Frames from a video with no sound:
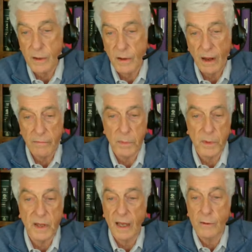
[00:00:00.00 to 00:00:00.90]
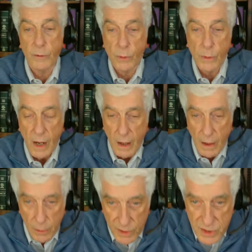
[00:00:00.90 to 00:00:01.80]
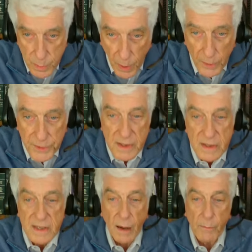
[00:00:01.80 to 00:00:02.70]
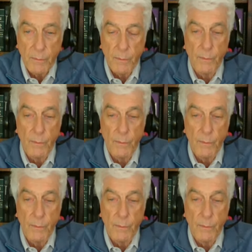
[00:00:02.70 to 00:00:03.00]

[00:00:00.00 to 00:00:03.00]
the government had to respond in some